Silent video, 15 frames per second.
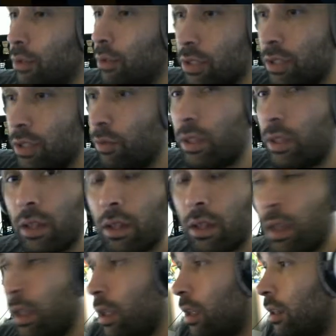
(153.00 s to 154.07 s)
just see what
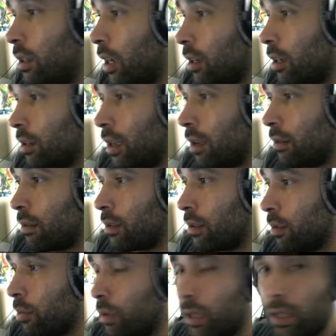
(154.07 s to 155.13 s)

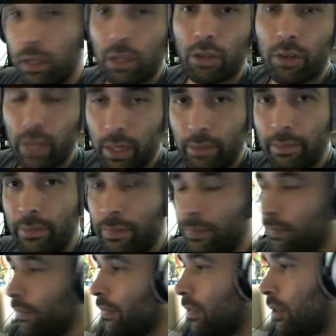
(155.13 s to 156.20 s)
completely green,
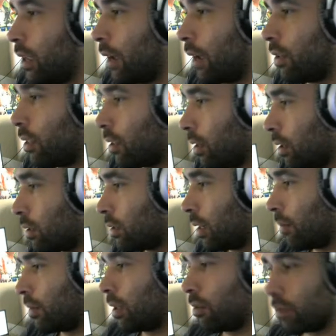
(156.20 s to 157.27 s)
everything.
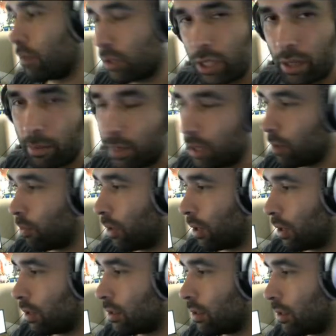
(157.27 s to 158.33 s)
Same thing with GME, you're probably
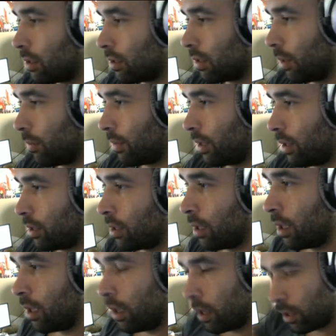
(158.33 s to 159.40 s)
going to see the same thing.
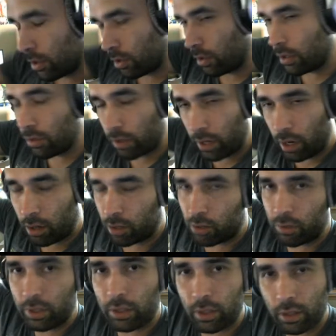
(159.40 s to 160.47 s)
So these are
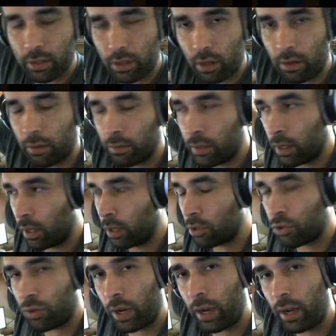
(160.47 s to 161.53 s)
characteristics of
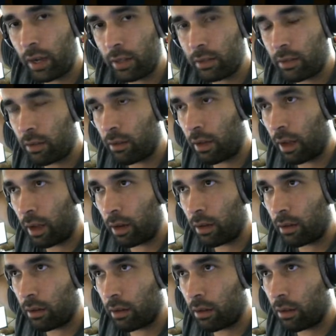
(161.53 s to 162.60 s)
trades that
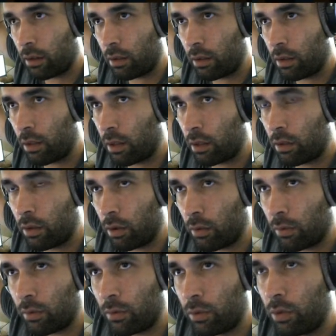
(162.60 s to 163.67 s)

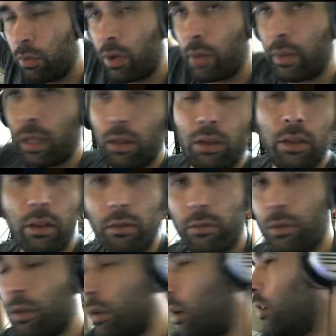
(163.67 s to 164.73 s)
you want to be looking
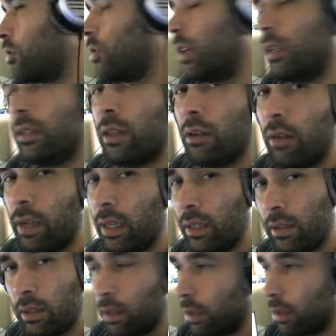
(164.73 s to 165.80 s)
for, are trades that are
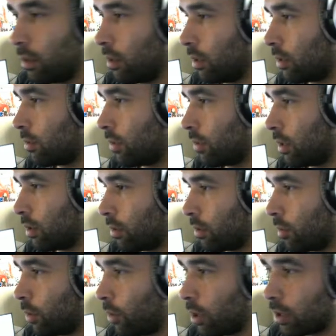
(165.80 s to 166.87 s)
easy like this, where
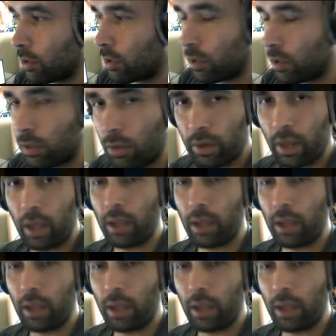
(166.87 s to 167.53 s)
the market's just going, hey,